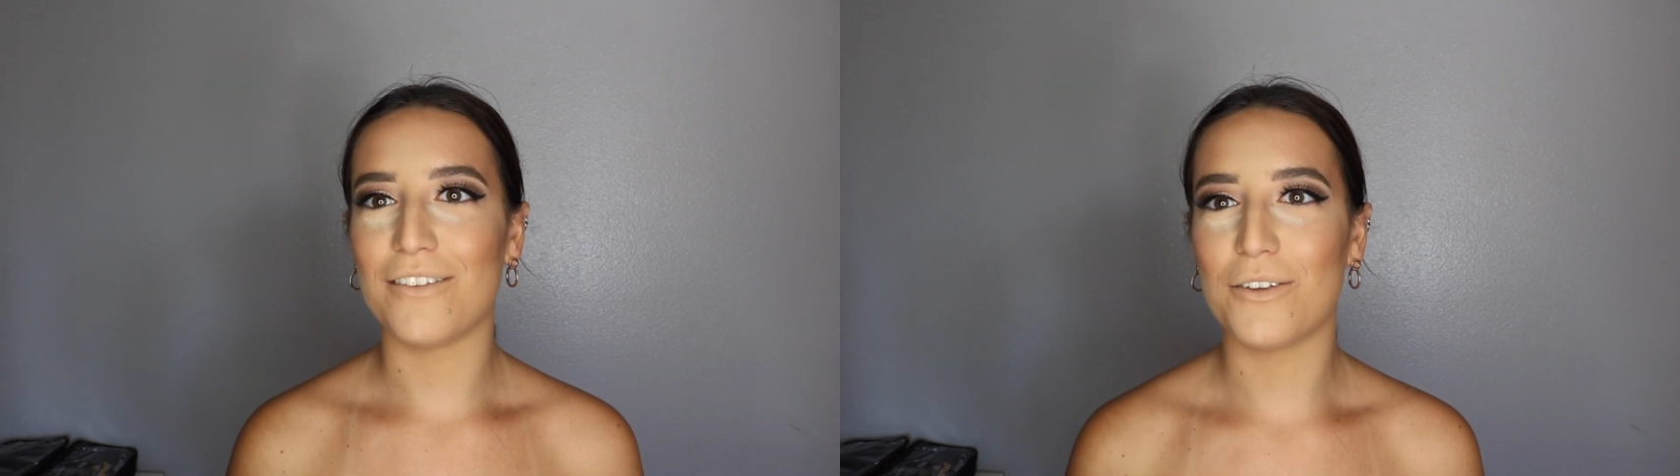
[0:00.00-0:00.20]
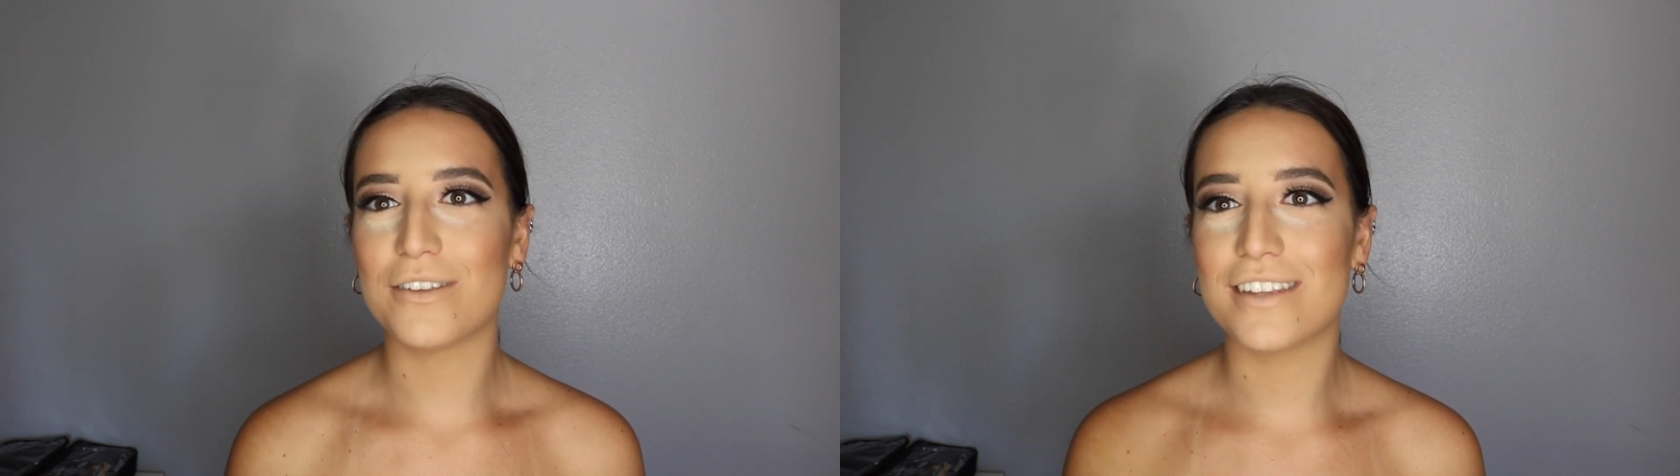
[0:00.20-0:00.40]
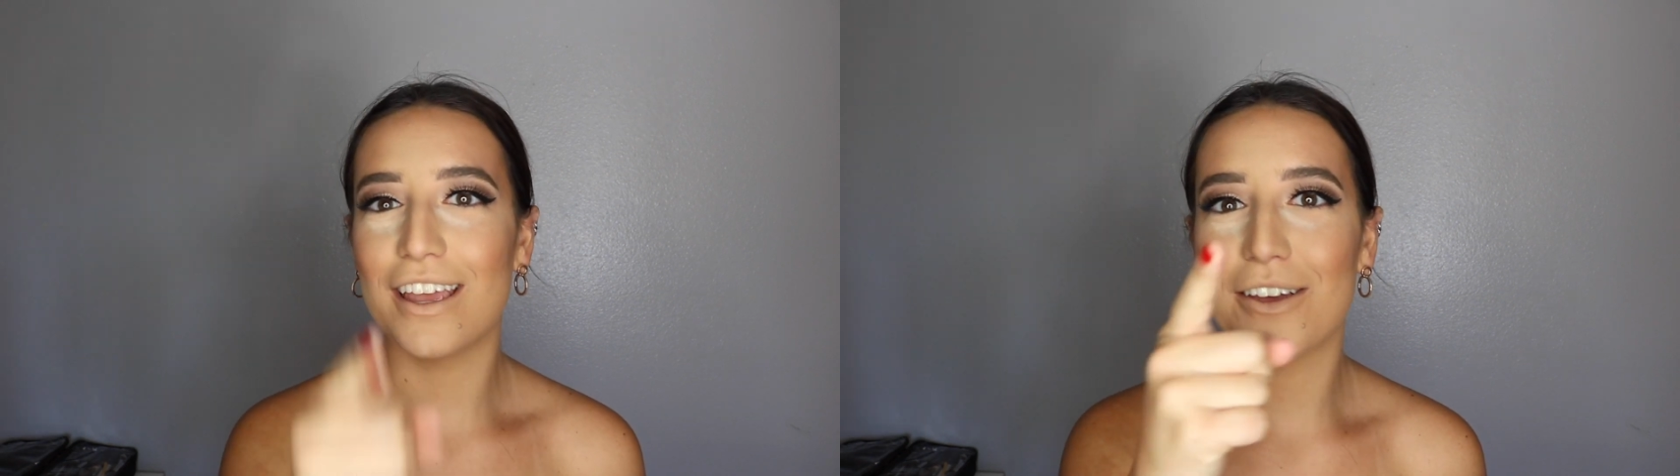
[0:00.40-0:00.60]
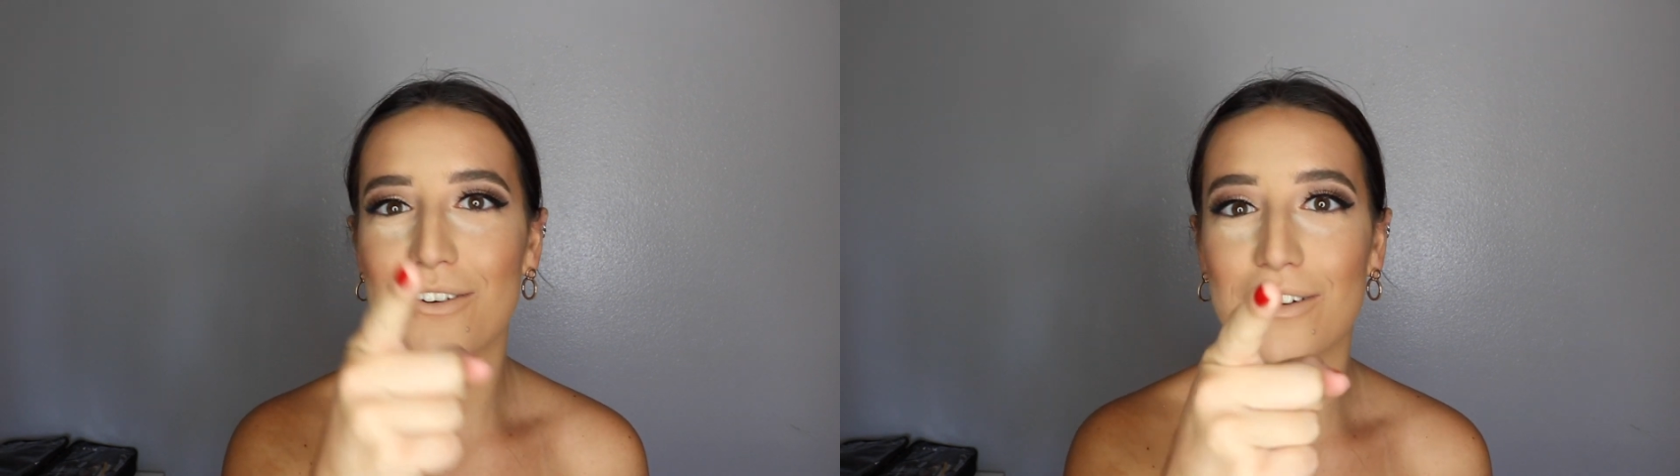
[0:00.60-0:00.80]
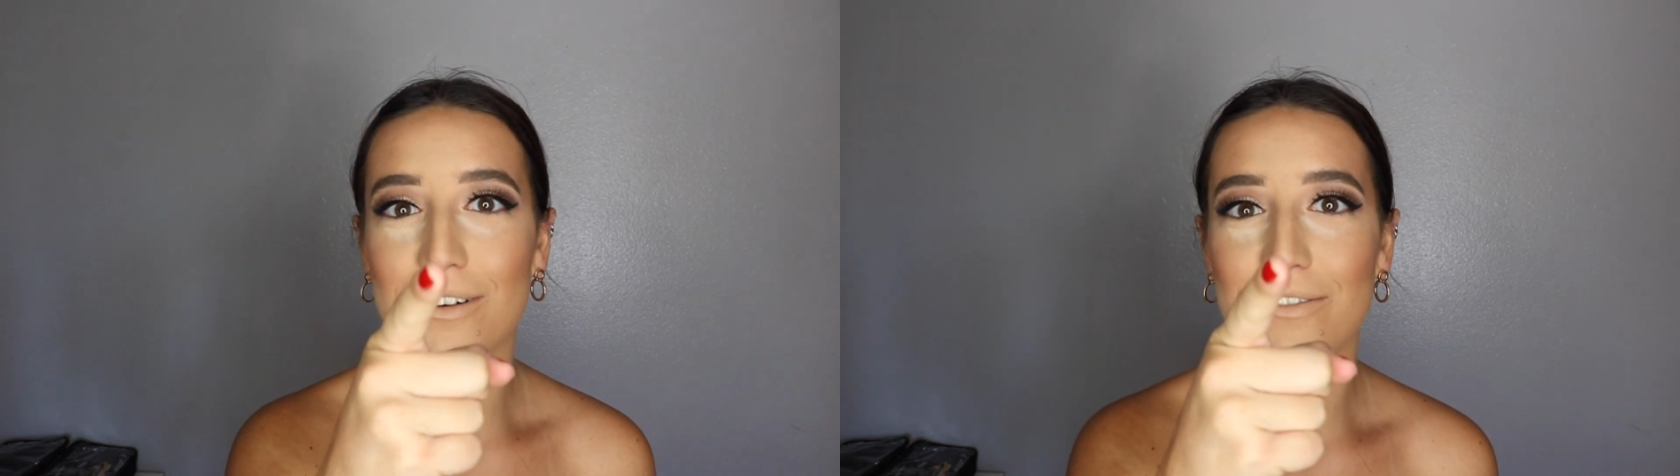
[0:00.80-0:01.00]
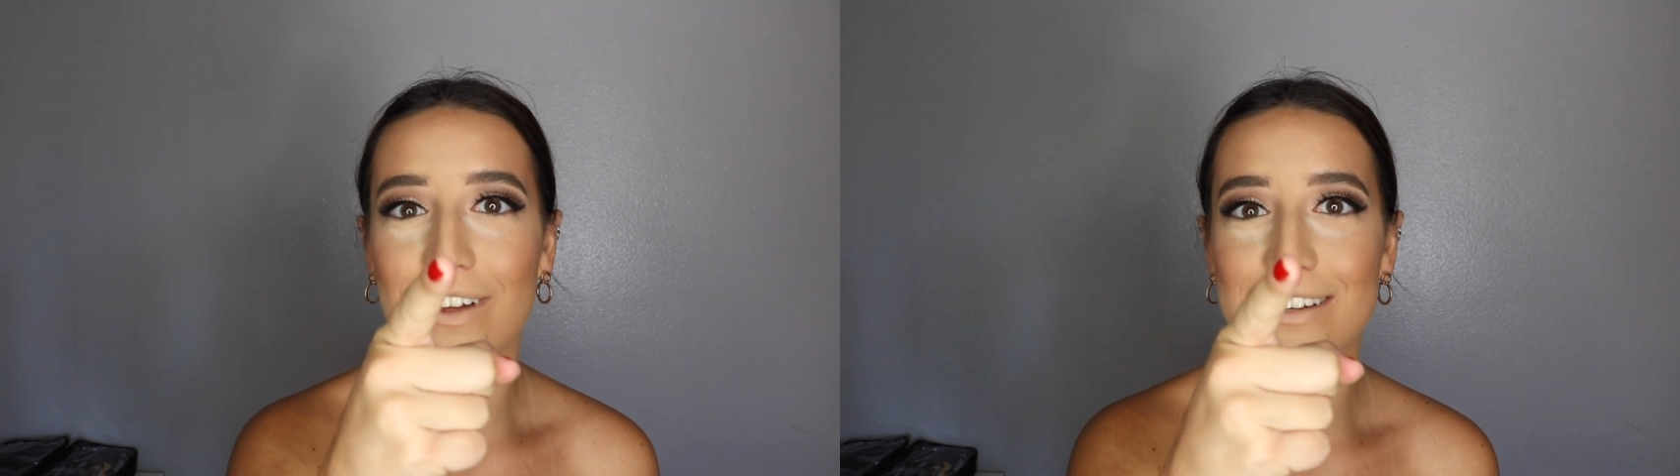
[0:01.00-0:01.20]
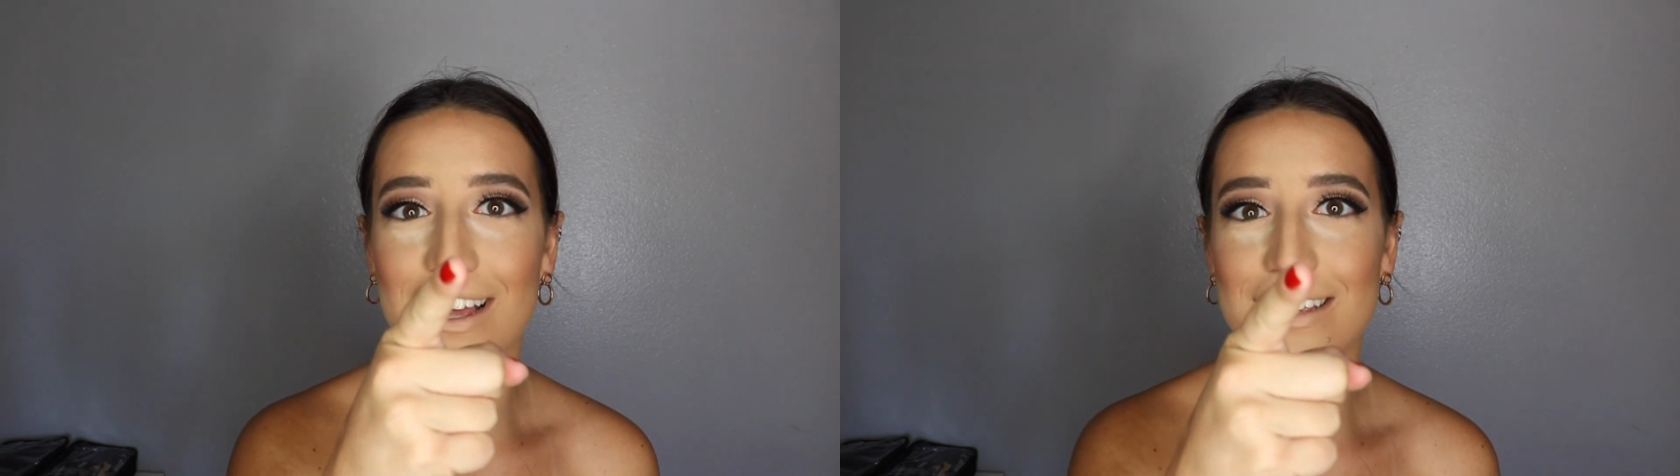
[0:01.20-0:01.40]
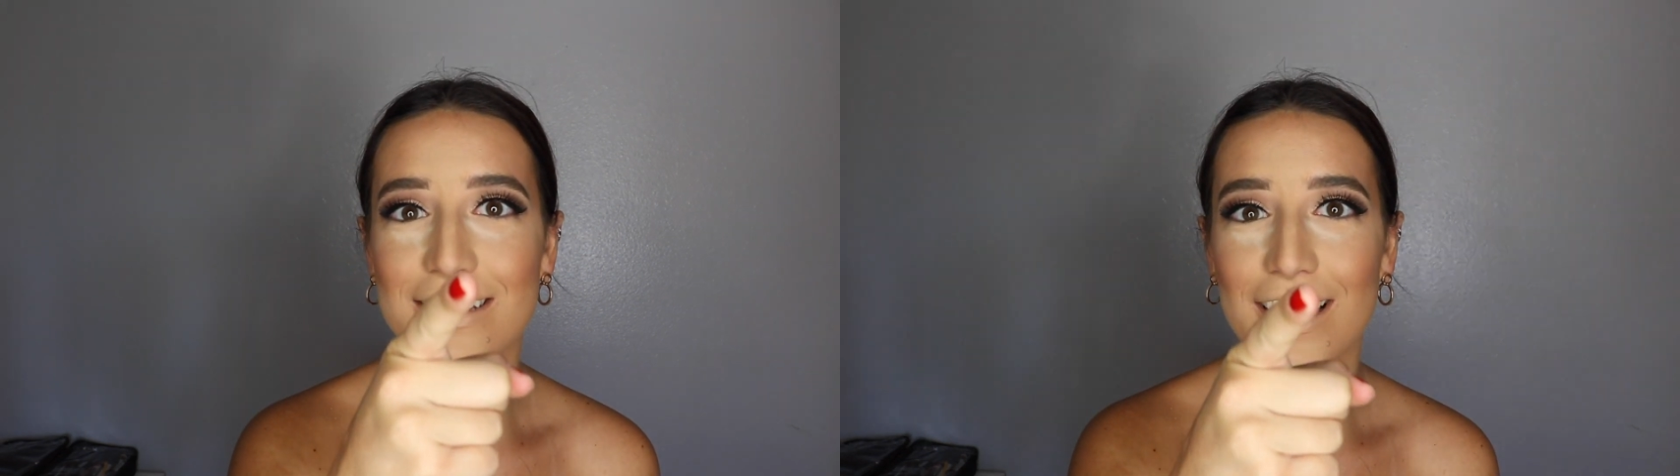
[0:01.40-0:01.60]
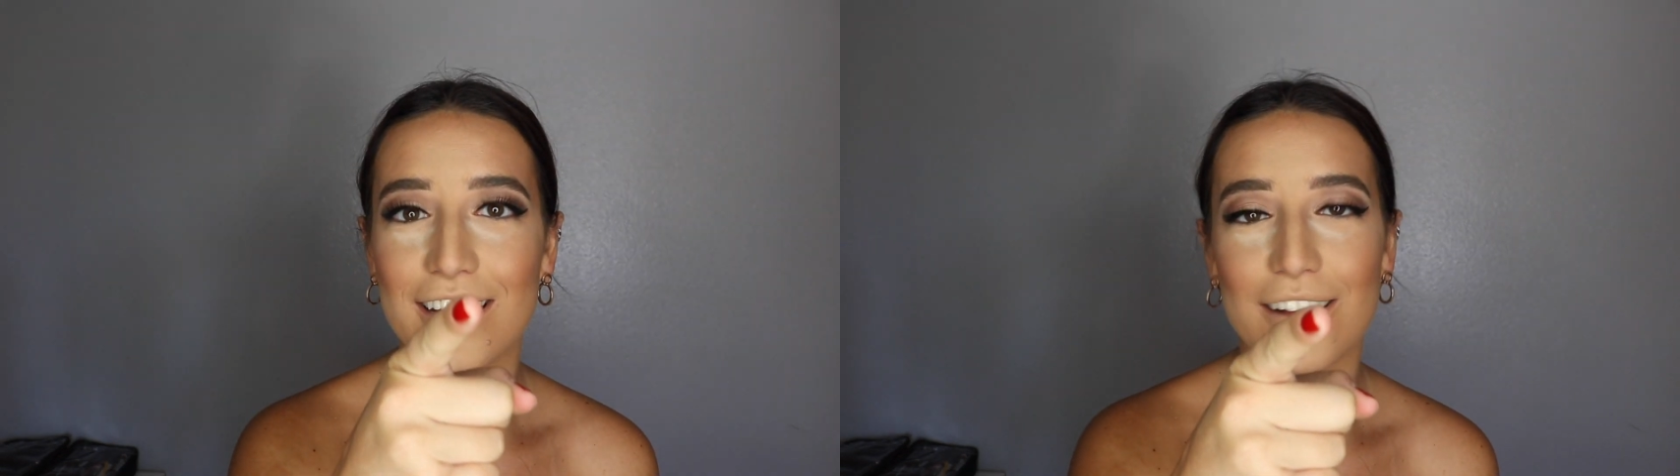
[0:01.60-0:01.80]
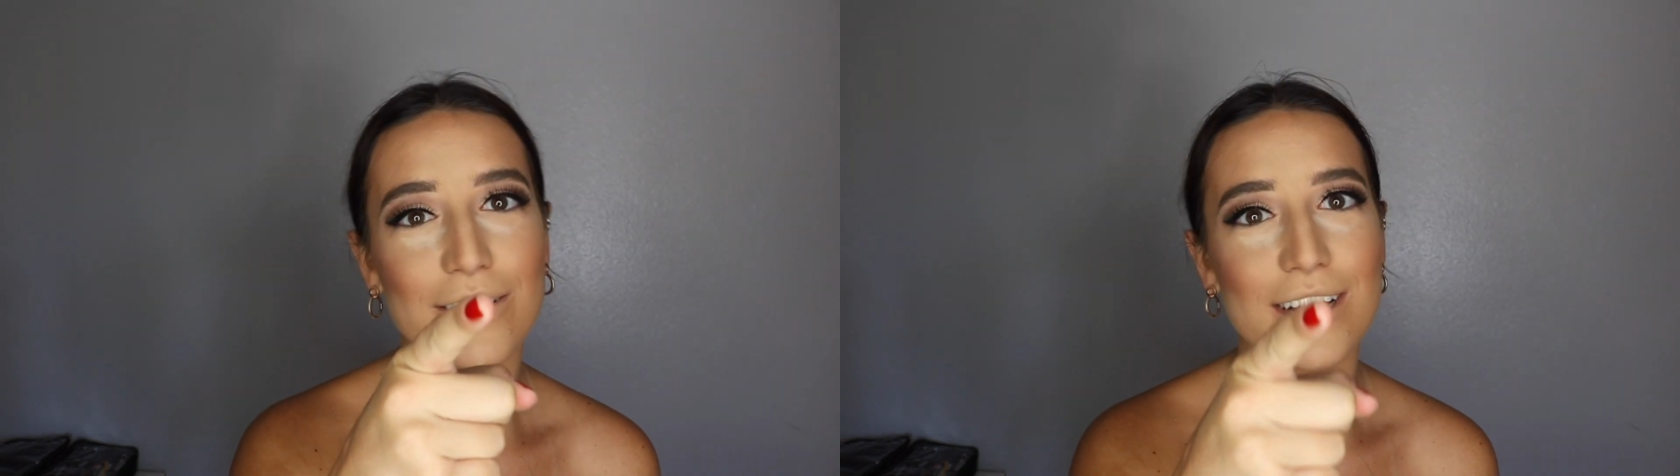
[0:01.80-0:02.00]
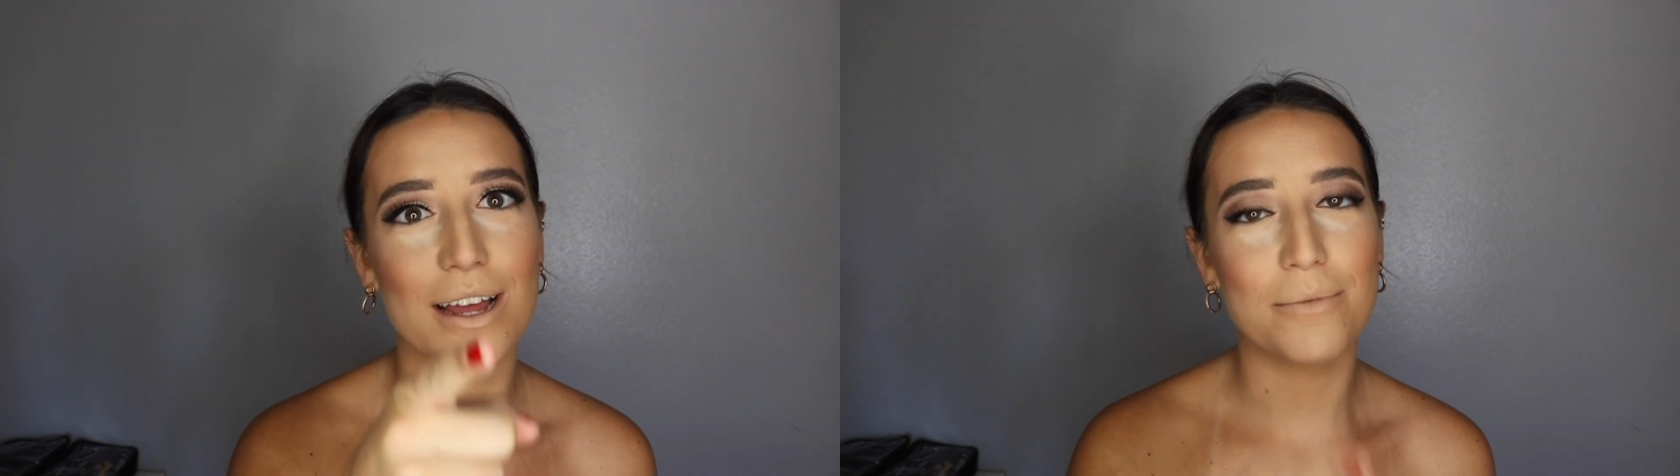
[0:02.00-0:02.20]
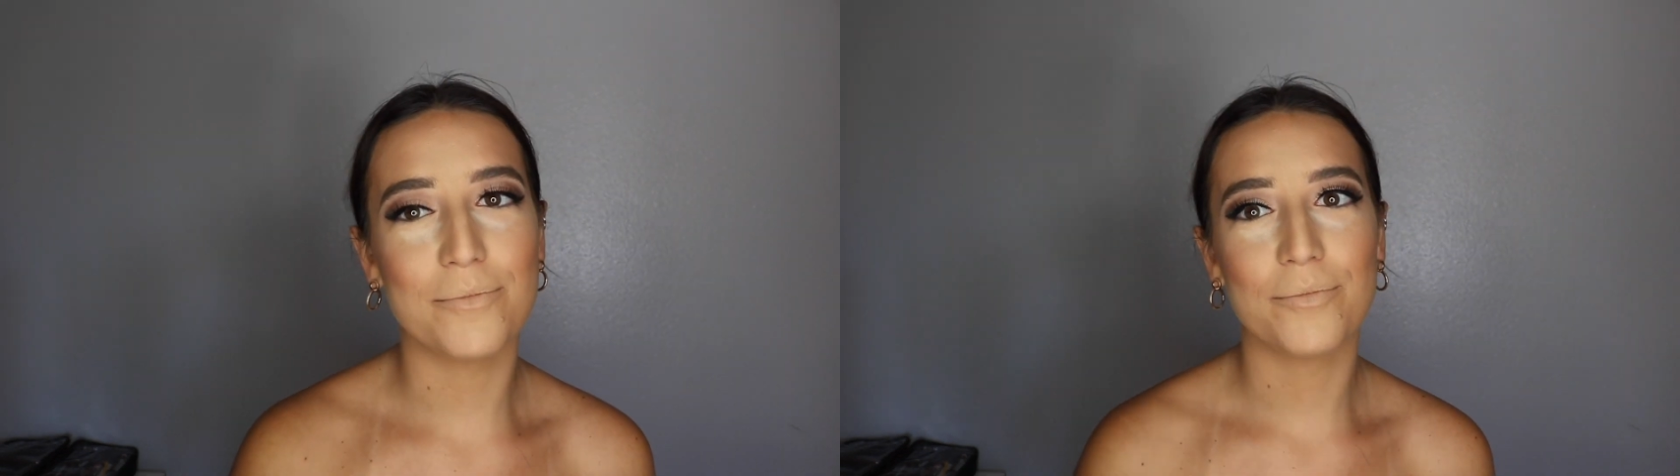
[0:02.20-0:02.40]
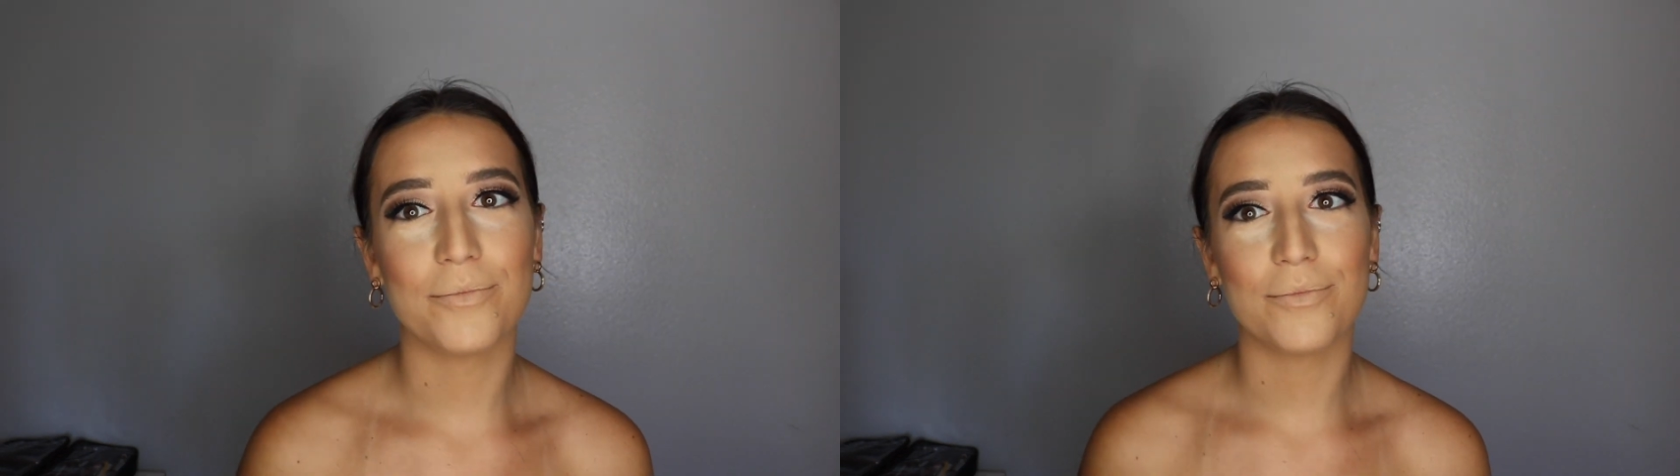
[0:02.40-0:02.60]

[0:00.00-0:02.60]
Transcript: If you say you are fantastic at it every time,